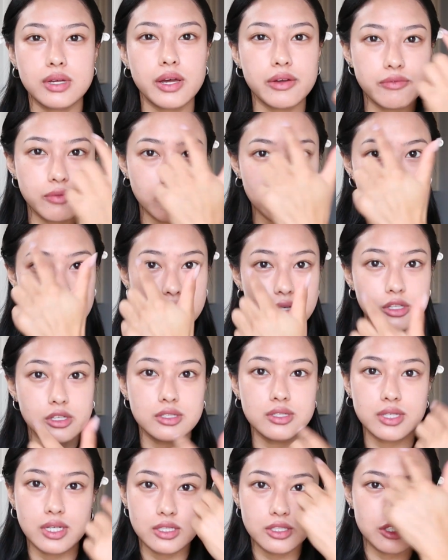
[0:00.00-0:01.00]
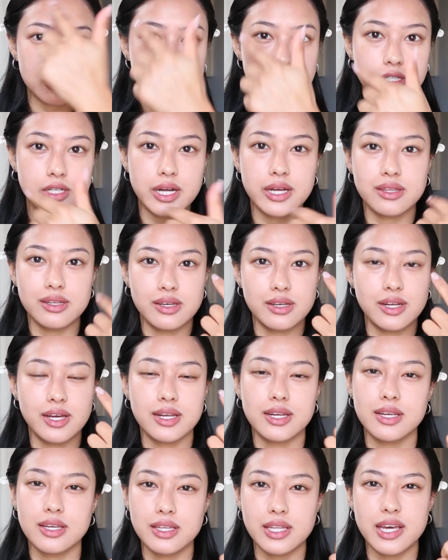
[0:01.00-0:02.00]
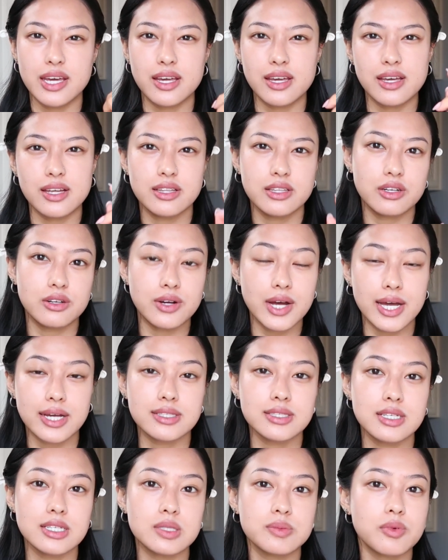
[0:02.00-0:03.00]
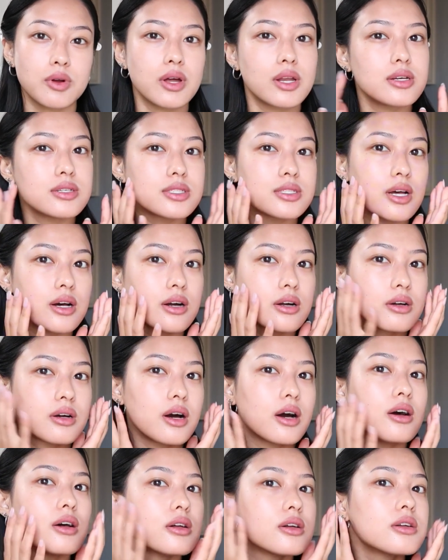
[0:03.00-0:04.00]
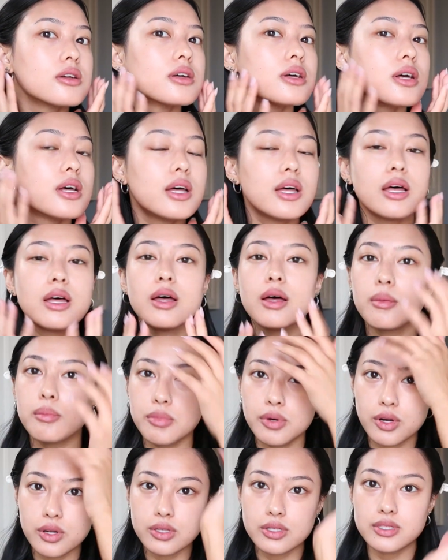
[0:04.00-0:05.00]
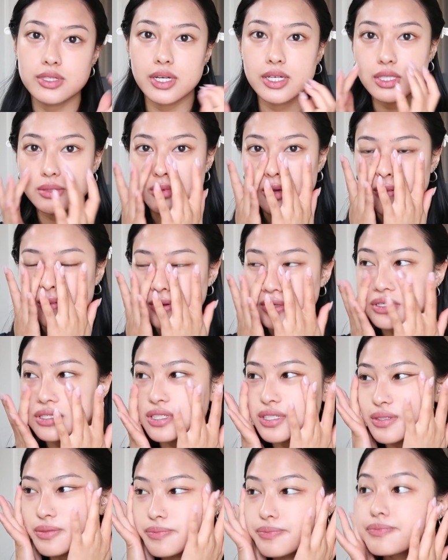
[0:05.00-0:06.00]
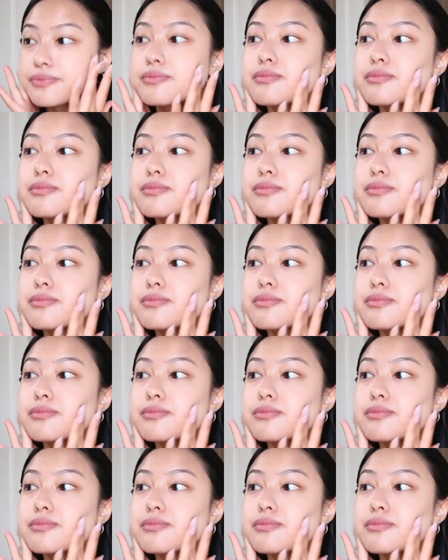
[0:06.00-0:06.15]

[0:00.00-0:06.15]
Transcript: I focus on the center, and then any like little excess products I'll put on the sides of my face.